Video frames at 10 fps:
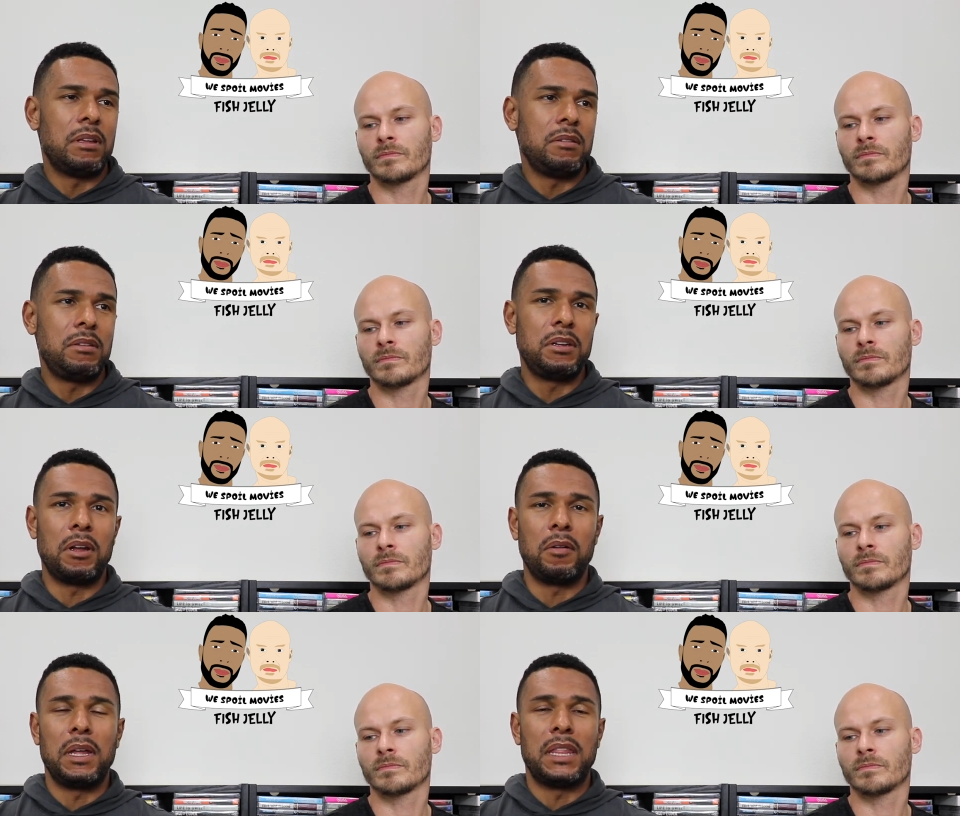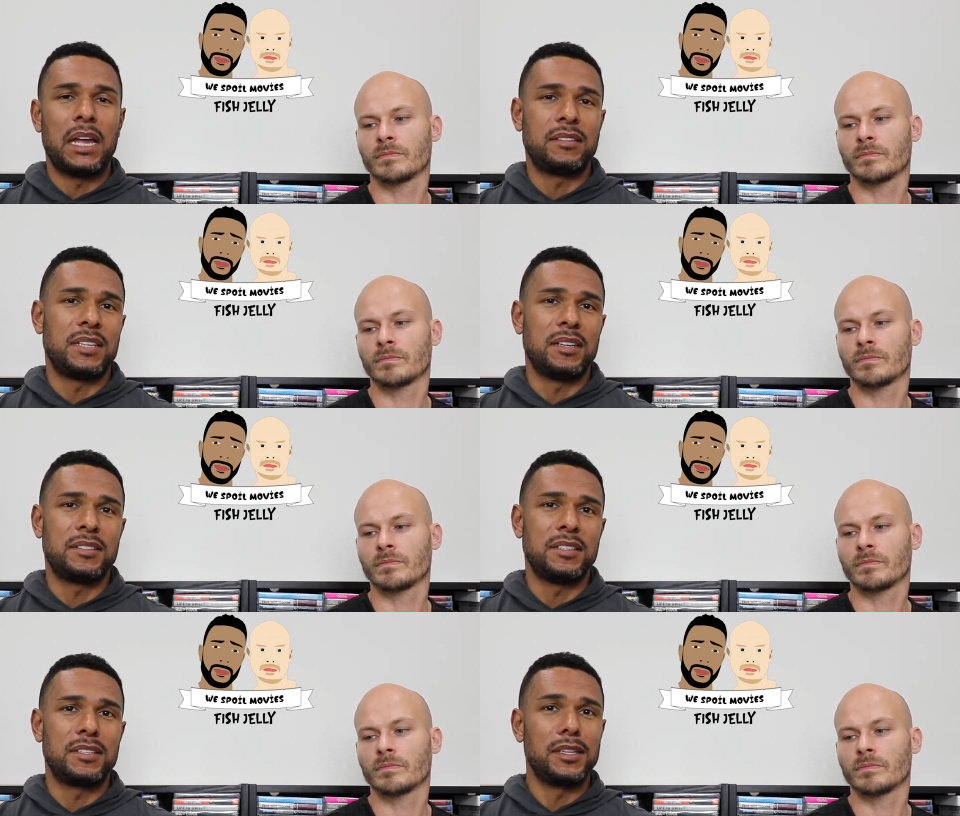Speaker 1: you know, in that
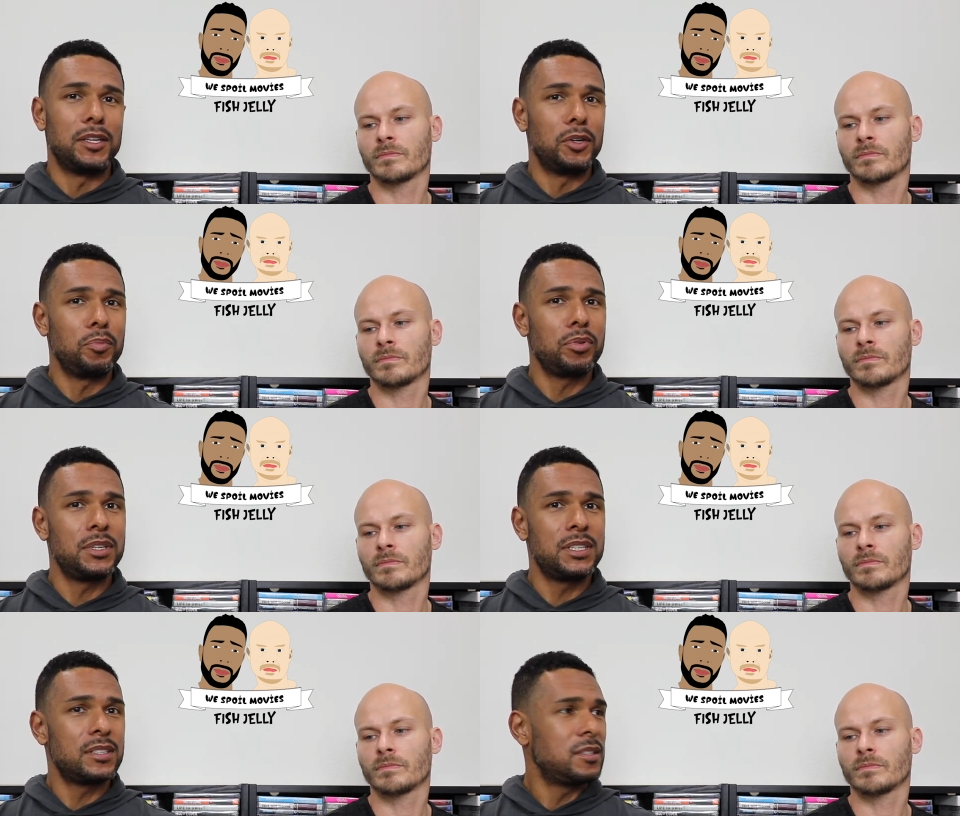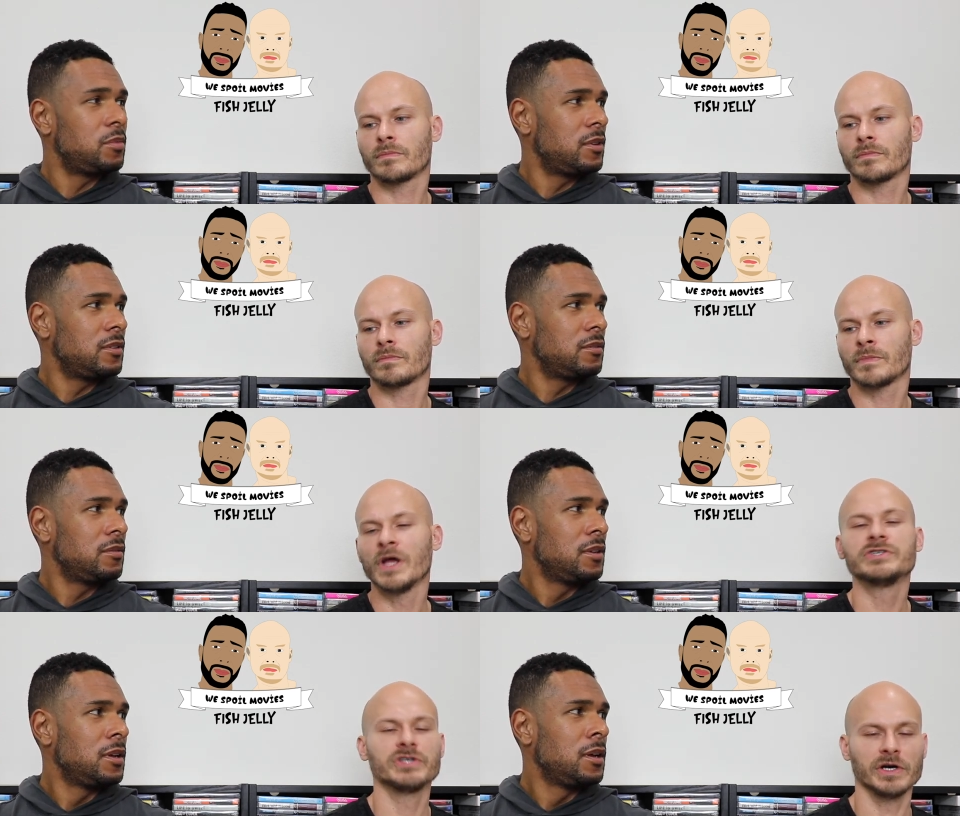sense, it's a little predictable.
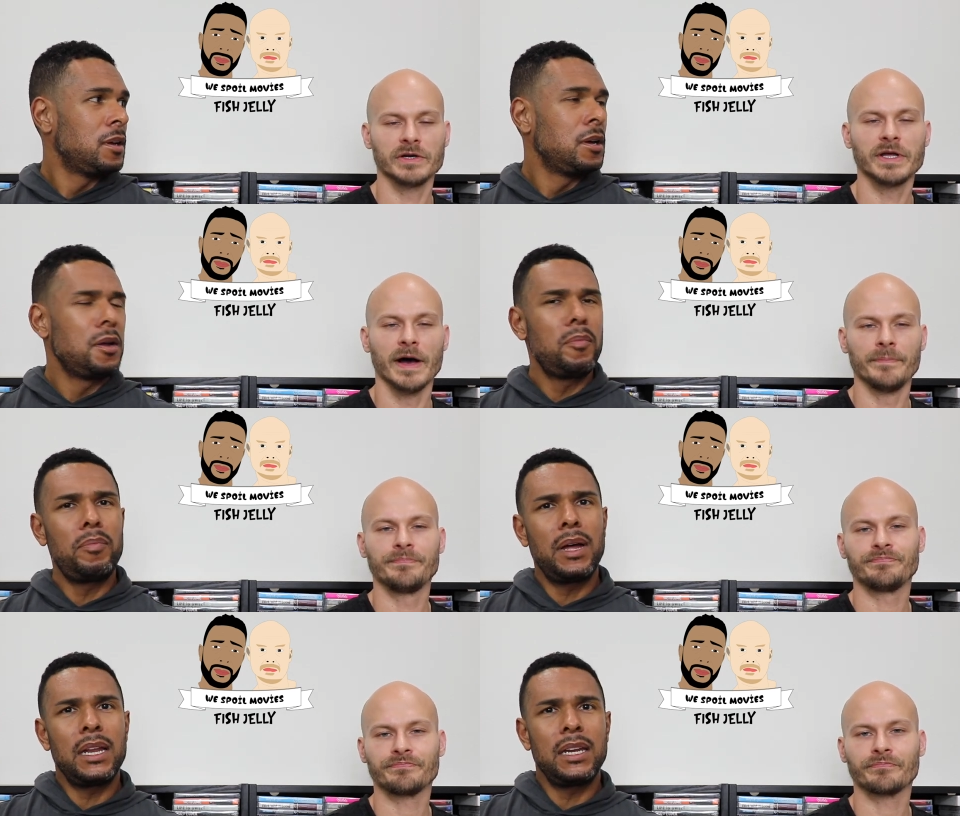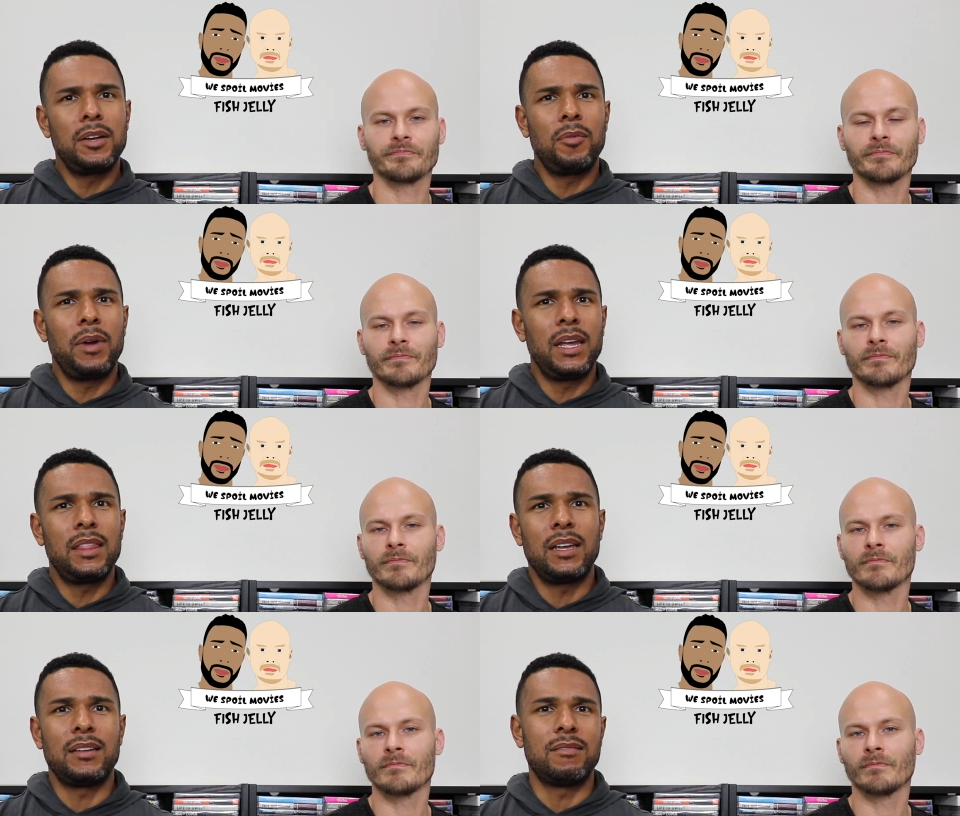Sure, yeah. But in a way
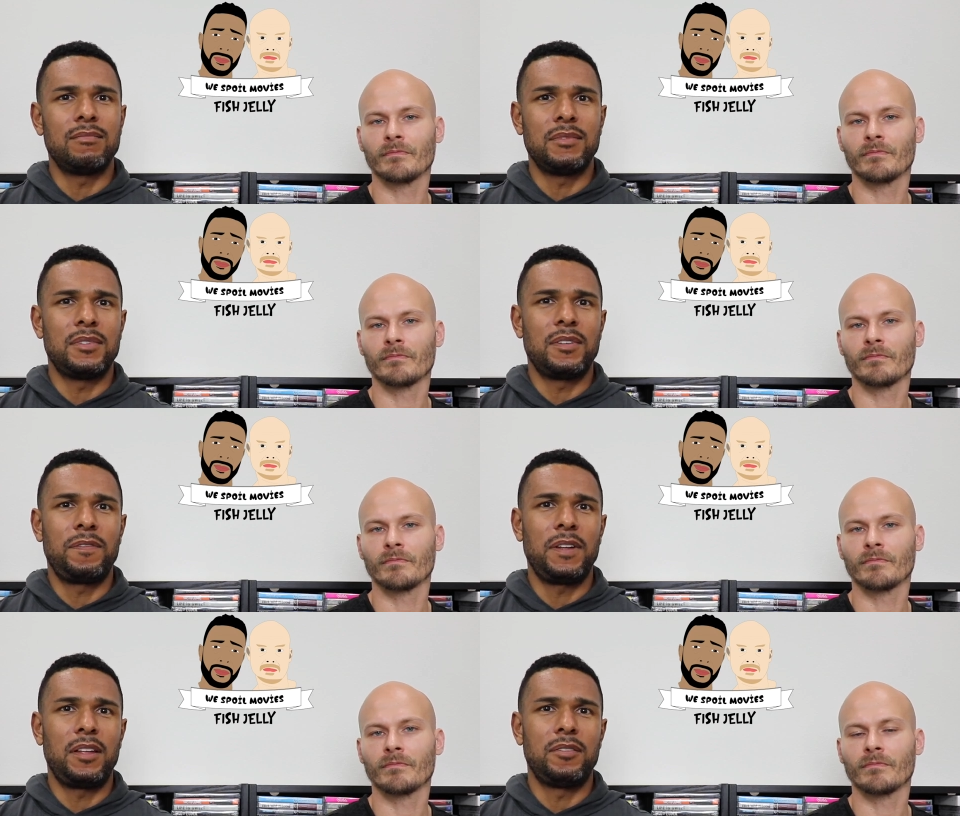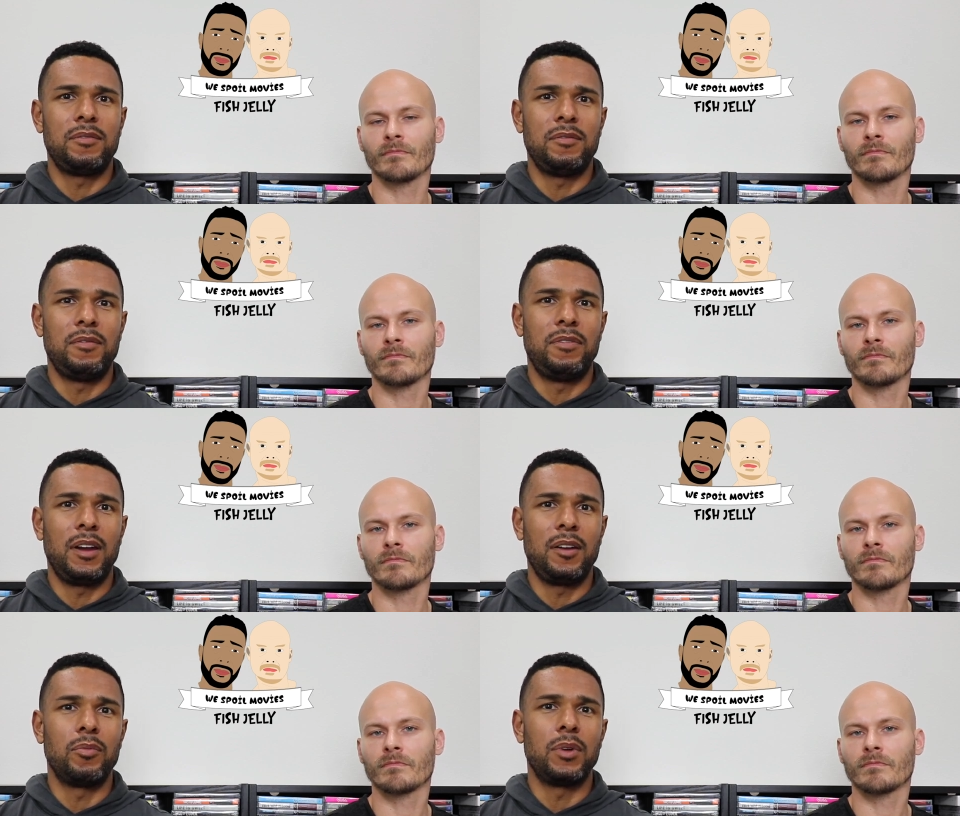that felt
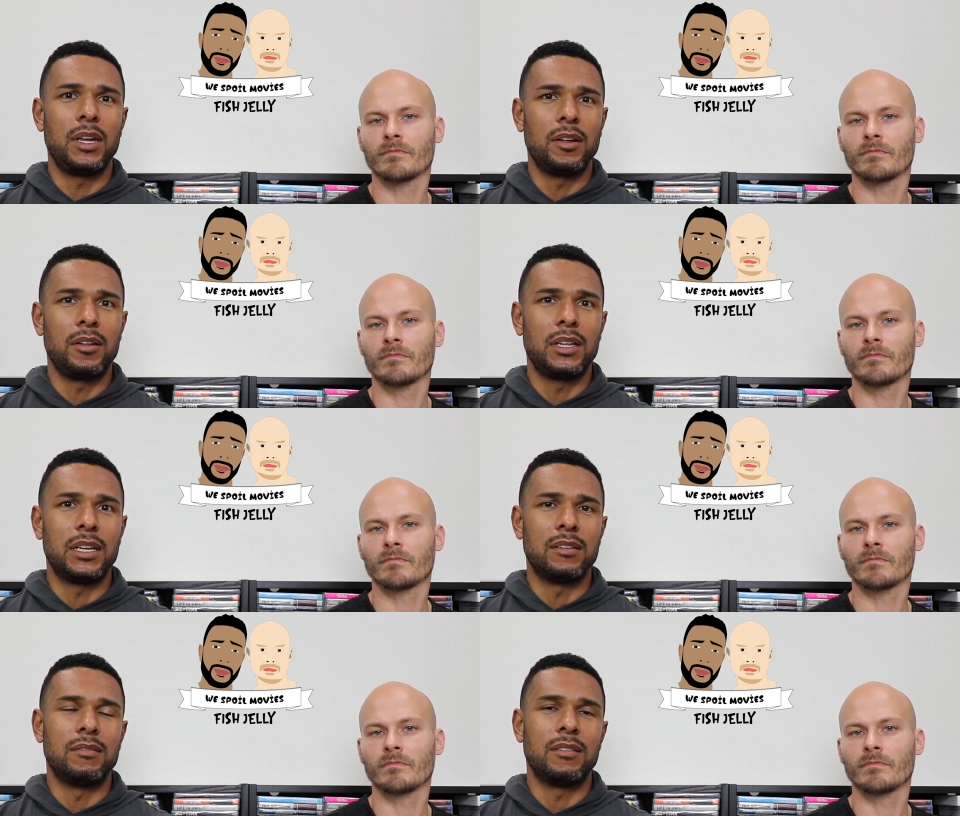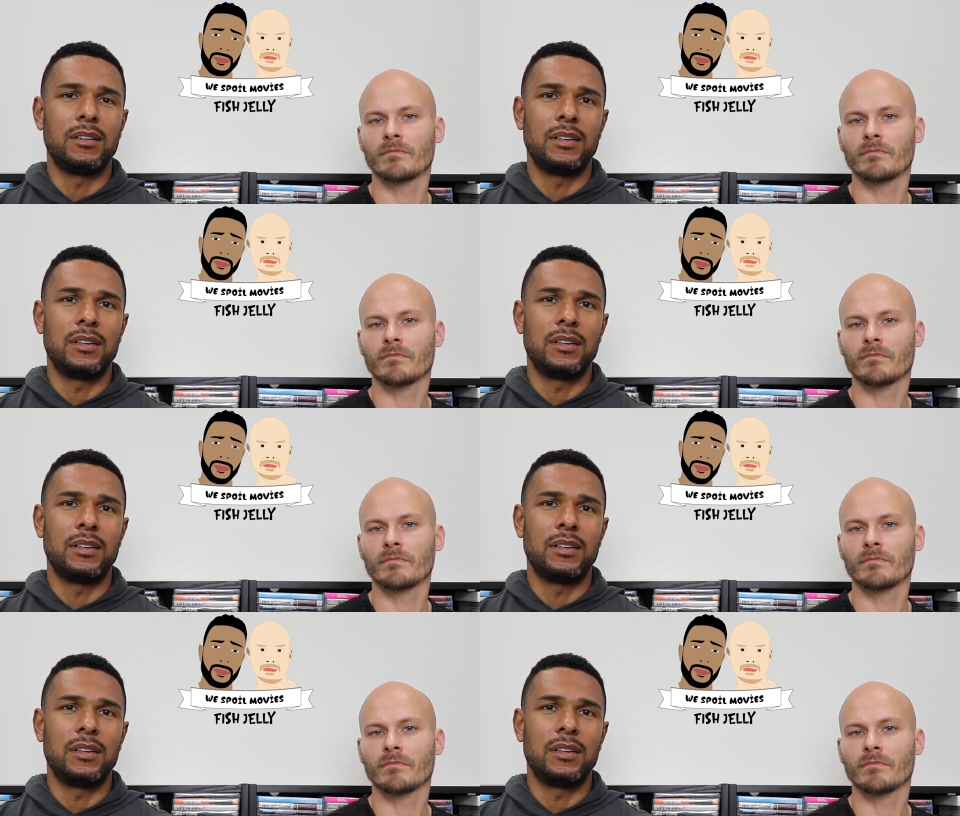very real and